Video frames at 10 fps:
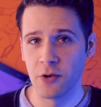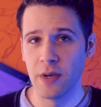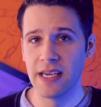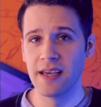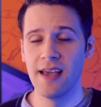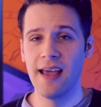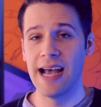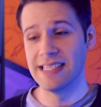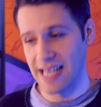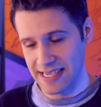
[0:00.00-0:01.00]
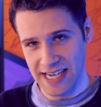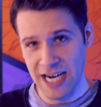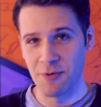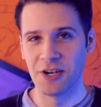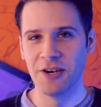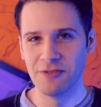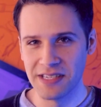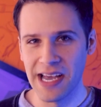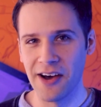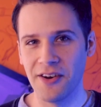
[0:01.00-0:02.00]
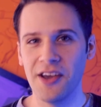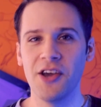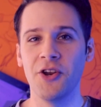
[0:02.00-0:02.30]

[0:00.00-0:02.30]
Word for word: week as that timer goes down,